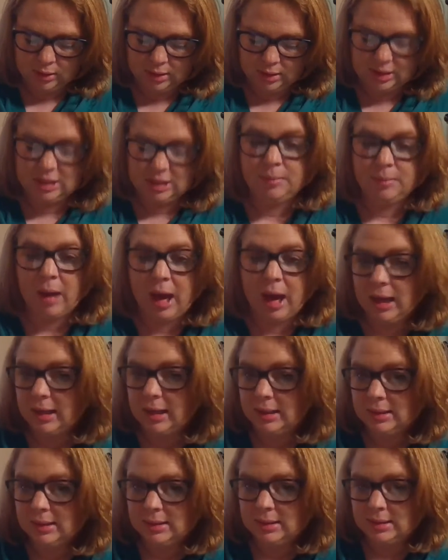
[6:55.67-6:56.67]

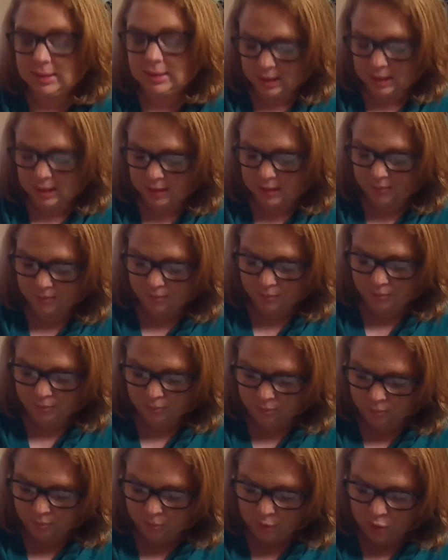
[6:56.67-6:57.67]
despised,
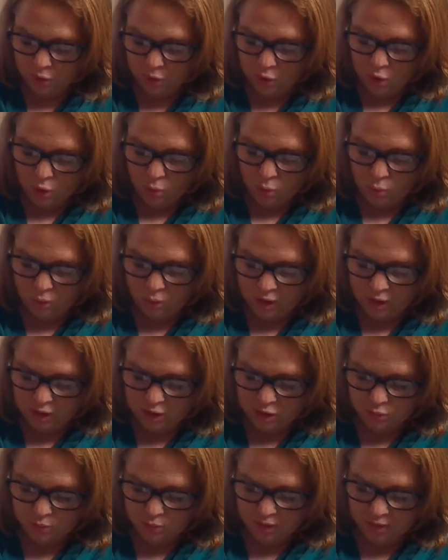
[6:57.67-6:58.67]

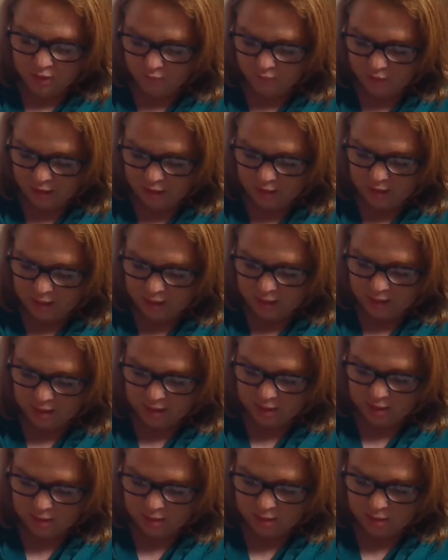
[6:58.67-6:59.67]
which we can find
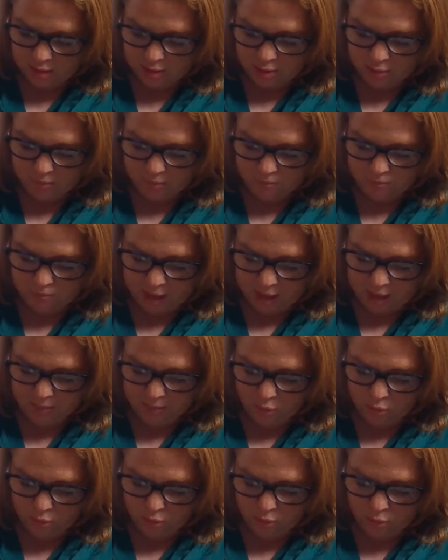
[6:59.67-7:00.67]
that in the
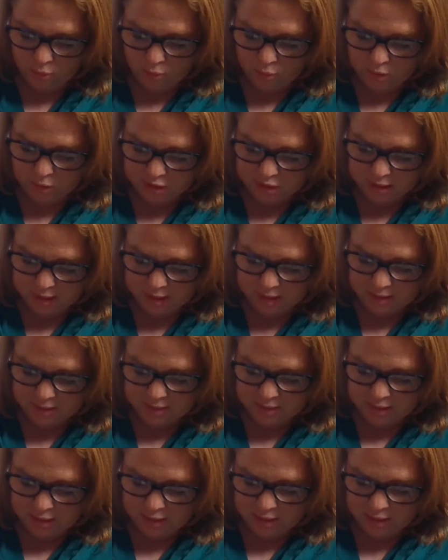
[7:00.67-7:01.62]
Bible, which says